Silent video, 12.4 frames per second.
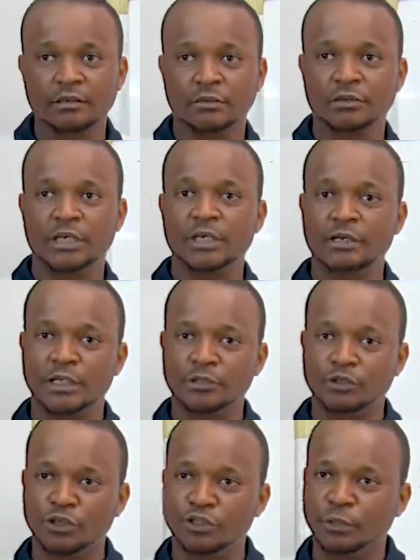Okay, you can
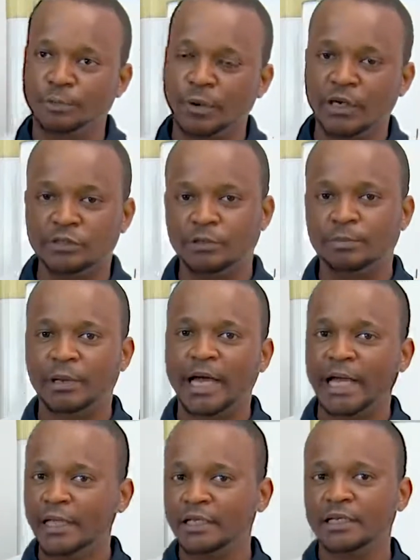touch the power
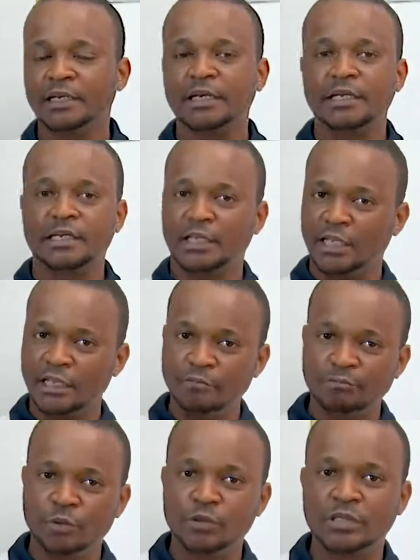supply. The
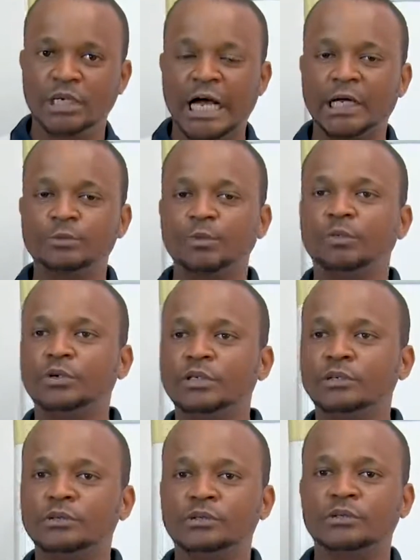input and output
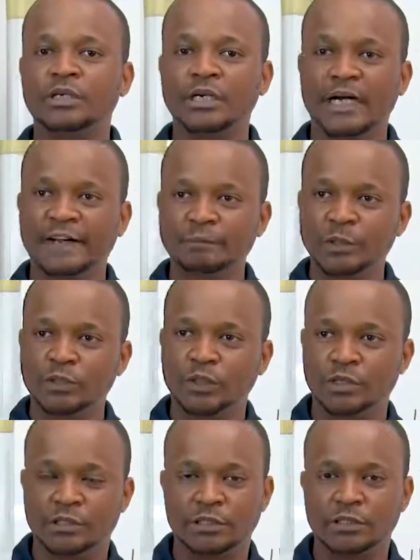modules can be
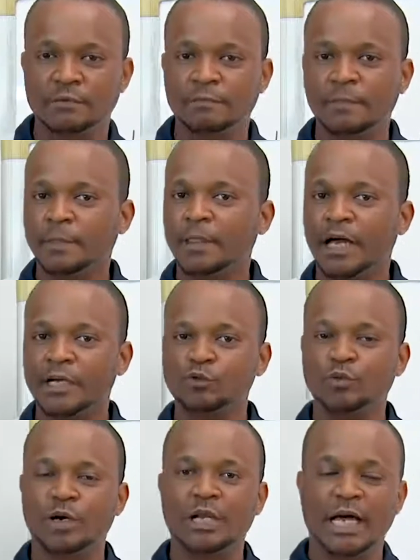touched, as
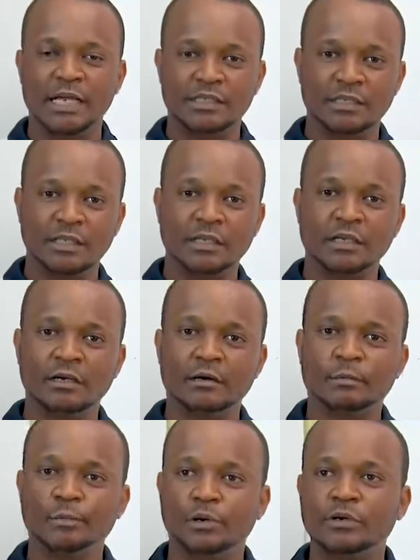well as the
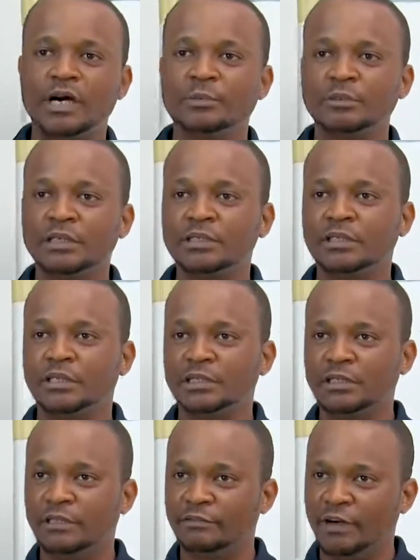programming
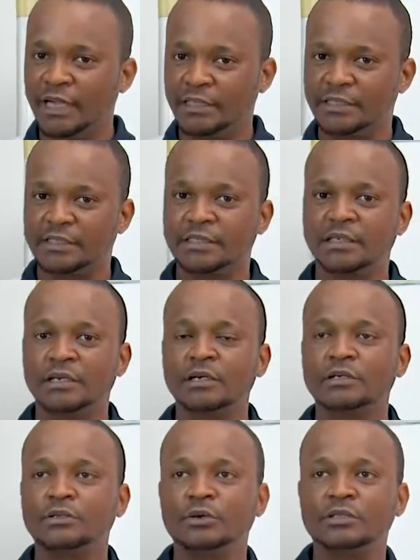device.
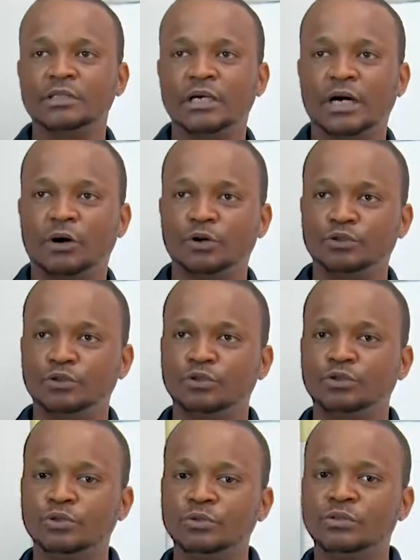Those
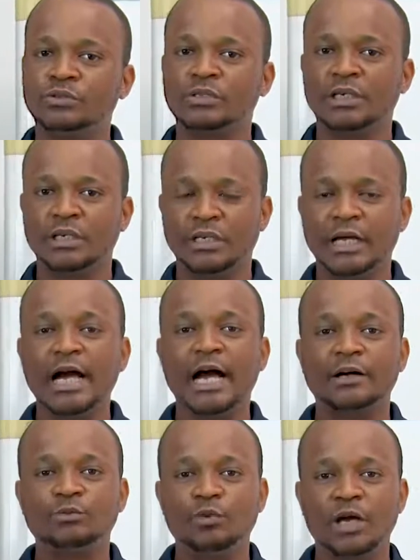constitute the
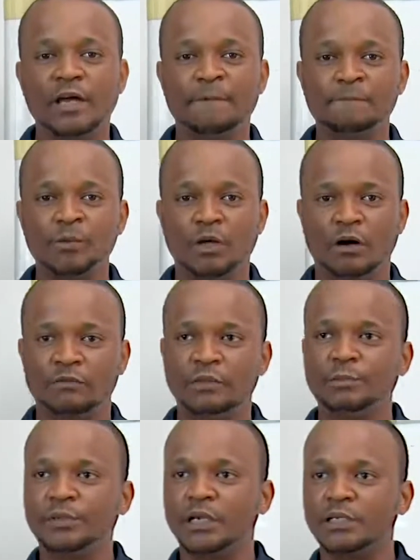hardware of the
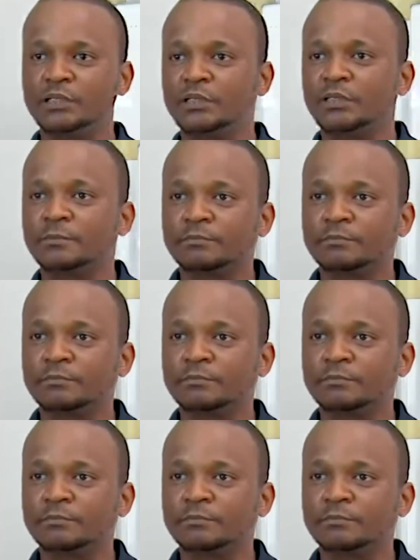PLC.